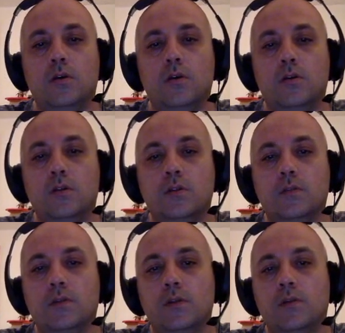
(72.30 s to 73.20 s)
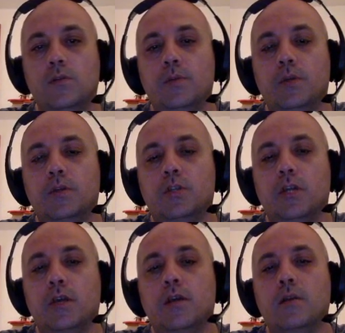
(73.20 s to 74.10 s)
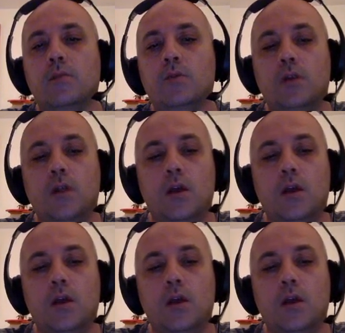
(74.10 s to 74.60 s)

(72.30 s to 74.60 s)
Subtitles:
this will not be a check anymore,